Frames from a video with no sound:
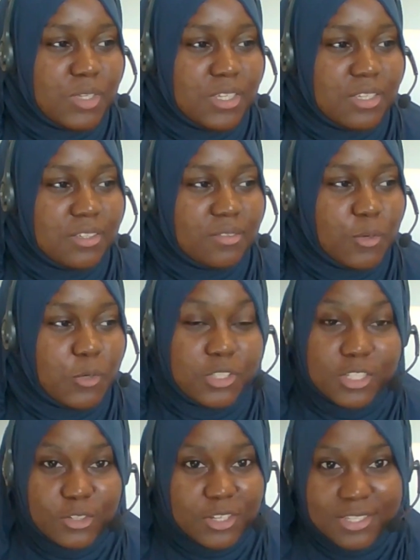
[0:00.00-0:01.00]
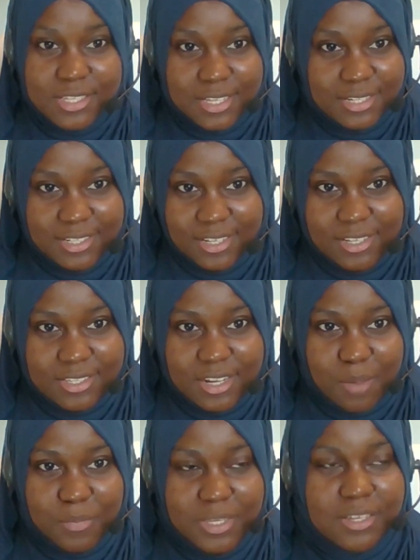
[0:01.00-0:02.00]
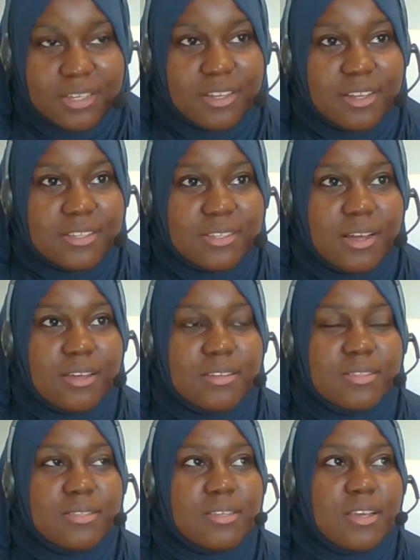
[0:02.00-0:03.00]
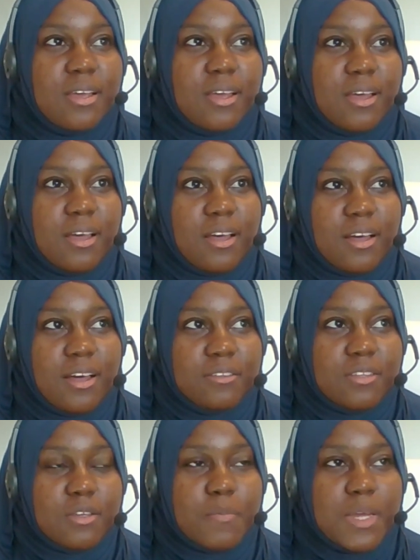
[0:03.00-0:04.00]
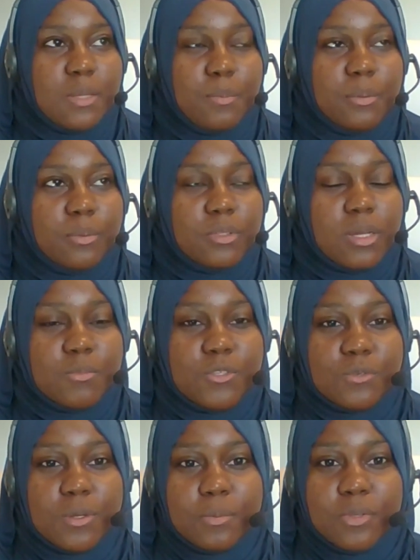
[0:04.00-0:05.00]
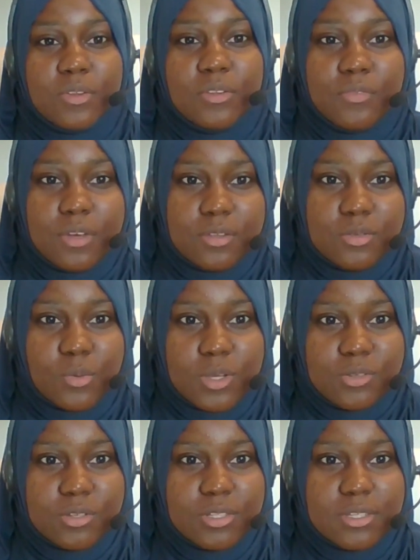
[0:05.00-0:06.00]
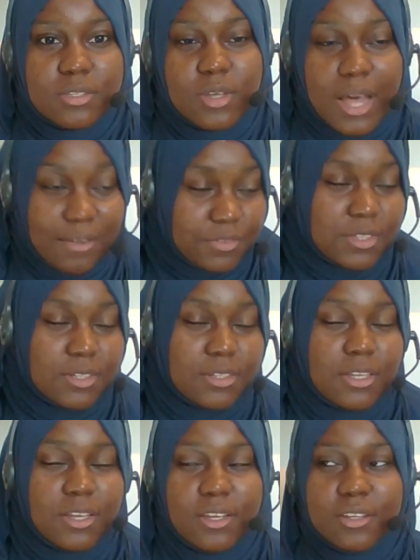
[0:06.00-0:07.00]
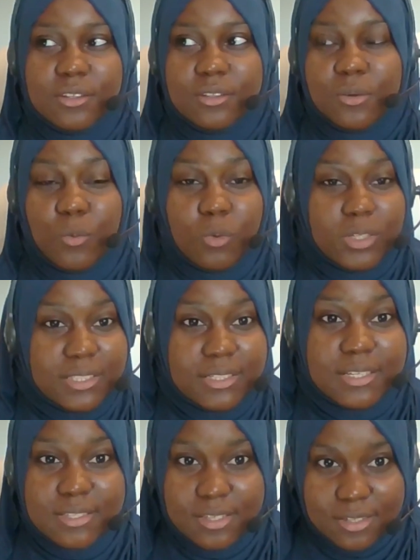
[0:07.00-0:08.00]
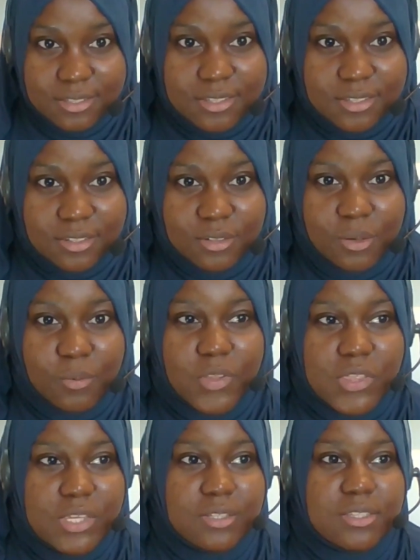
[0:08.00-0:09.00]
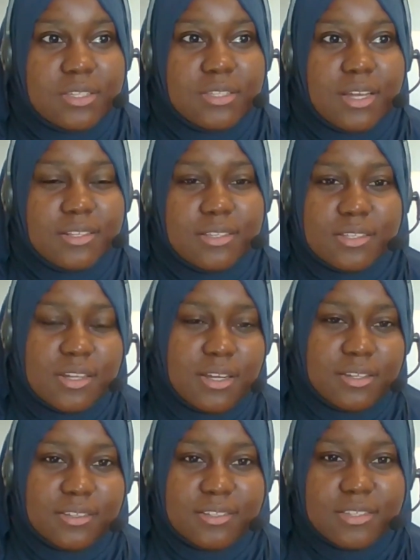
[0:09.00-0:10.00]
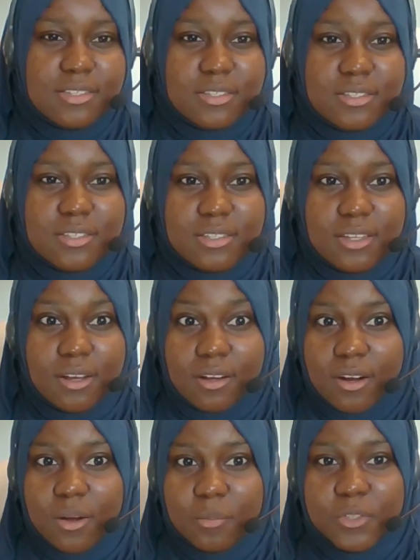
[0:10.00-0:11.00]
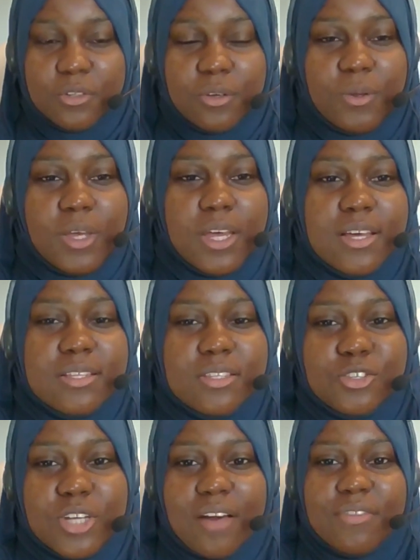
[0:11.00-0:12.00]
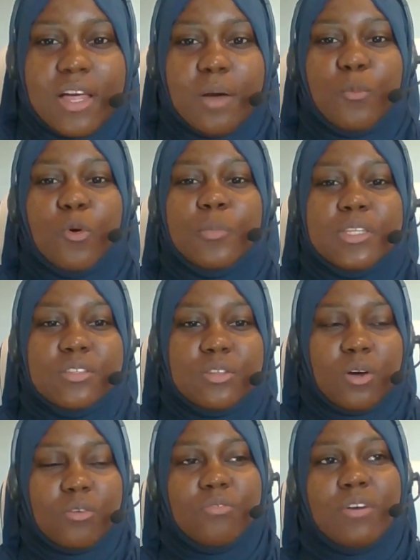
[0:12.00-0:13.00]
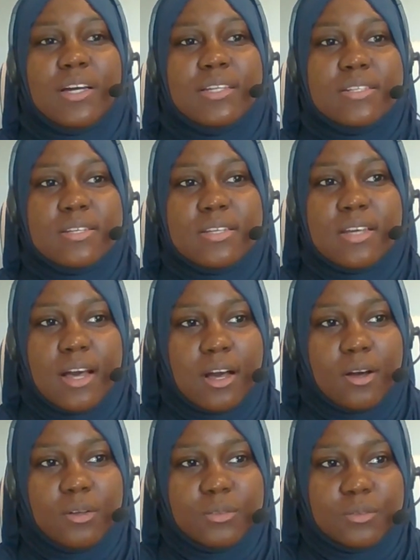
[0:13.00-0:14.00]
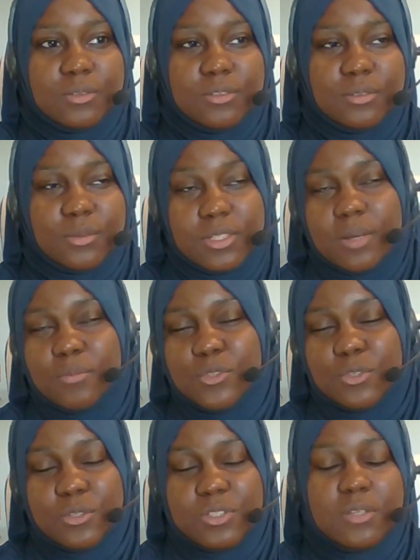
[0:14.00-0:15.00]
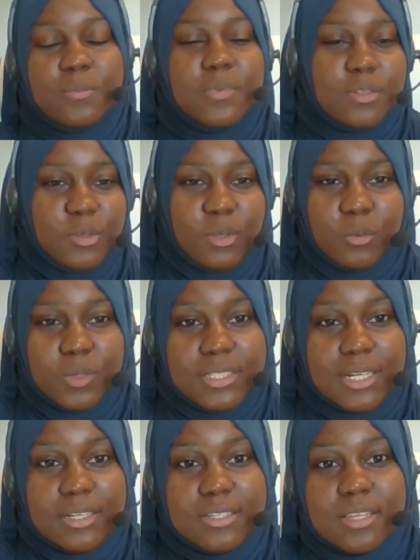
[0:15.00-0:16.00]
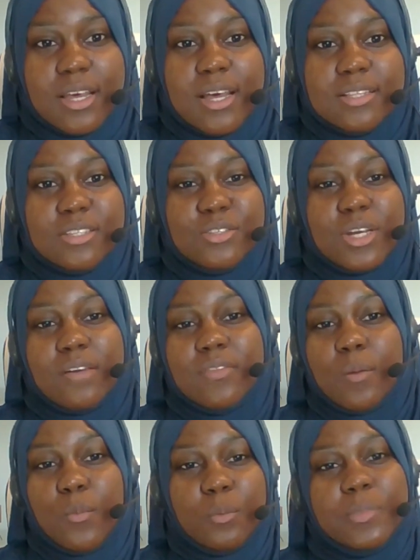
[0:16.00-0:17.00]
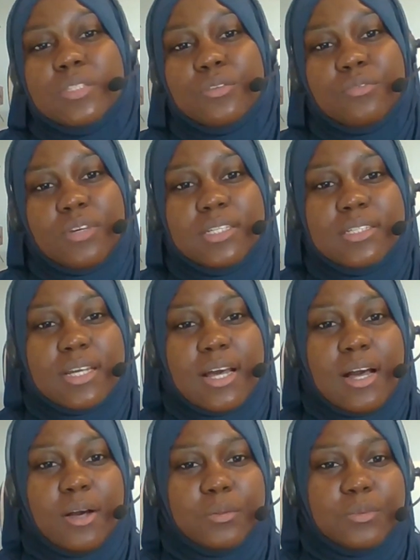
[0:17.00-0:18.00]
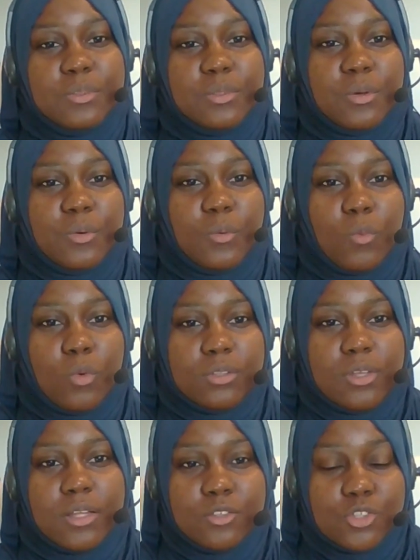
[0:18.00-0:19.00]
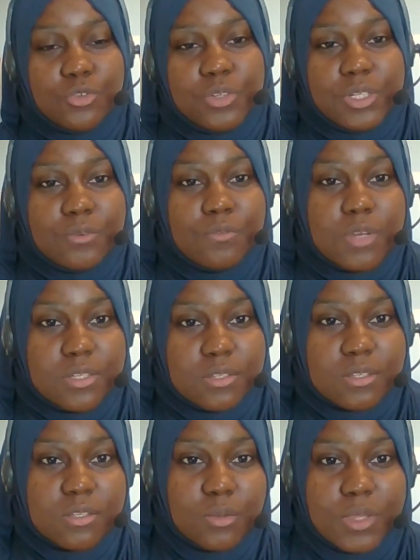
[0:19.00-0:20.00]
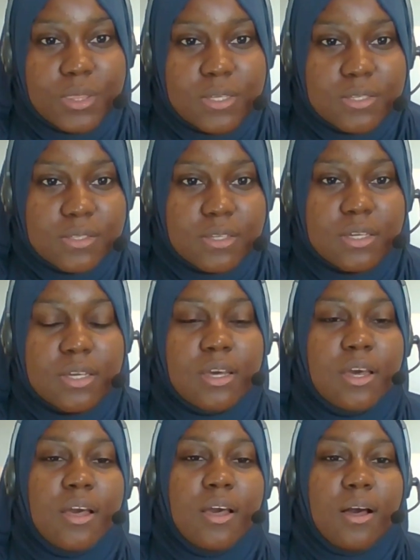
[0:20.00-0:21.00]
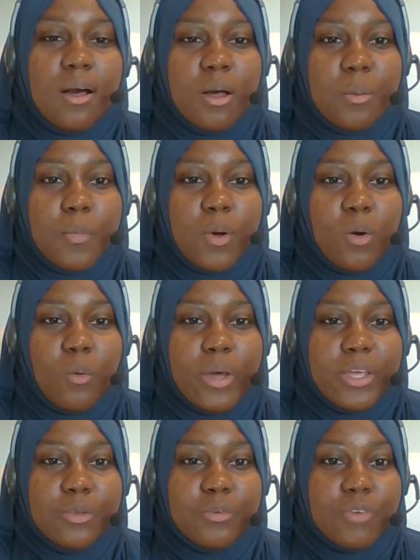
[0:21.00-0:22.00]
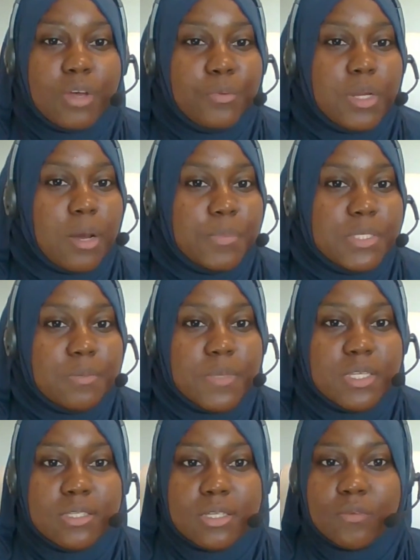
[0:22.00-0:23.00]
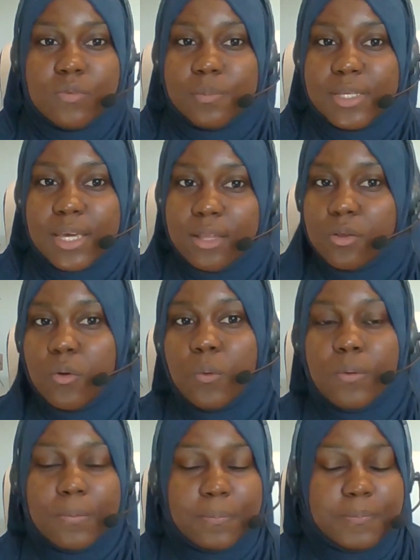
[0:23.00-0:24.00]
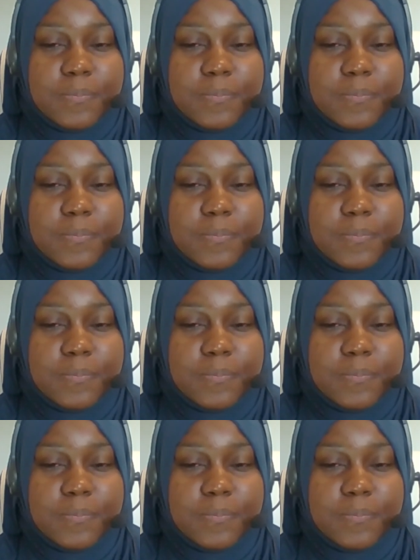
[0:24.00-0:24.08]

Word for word: we who did not study Islamic uh, science, I think many people come to crypto and the first question is after, you know, what is it? You know, when they understand, it's like, isn't it haram? You know, did you have that moment of finding out? Okay, I'm sure you did, but you will tell us. Did you have that moment of finding out, you know, what are the Sharia risks with this thing? Um, or were you very optimistic from the get-go?